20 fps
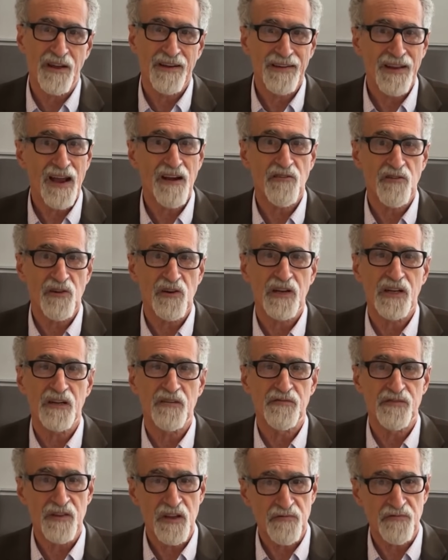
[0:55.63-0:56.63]
and narrowing
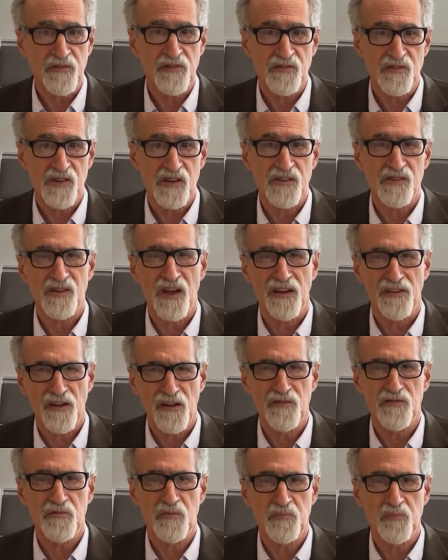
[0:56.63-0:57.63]
of differences on
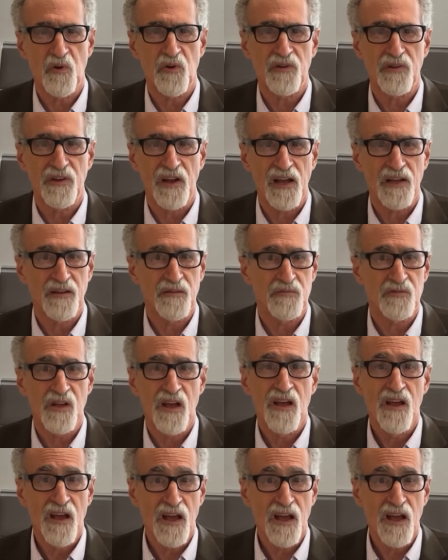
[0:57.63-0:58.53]
other important items,